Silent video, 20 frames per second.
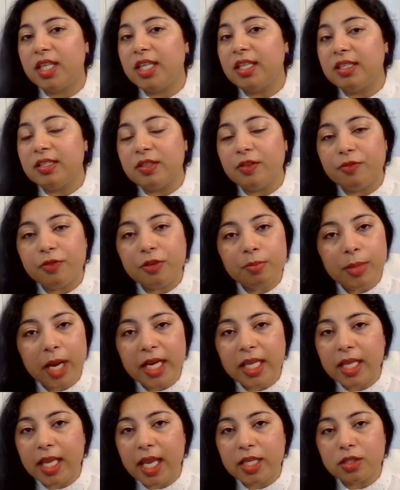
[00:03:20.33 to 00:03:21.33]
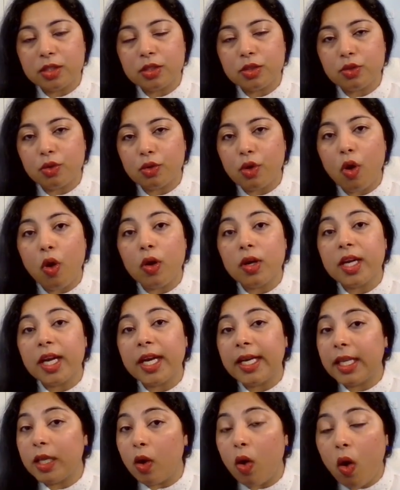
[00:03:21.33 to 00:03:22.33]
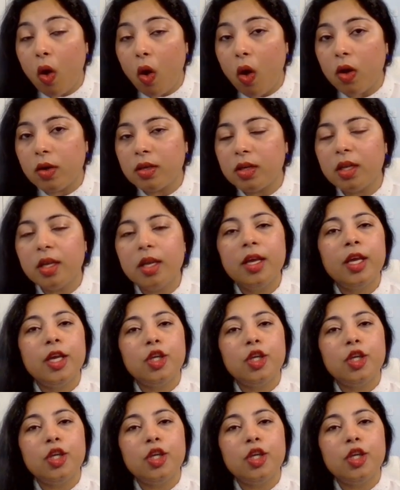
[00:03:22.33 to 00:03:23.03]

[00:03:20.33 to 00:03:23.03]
the different medications you're already on,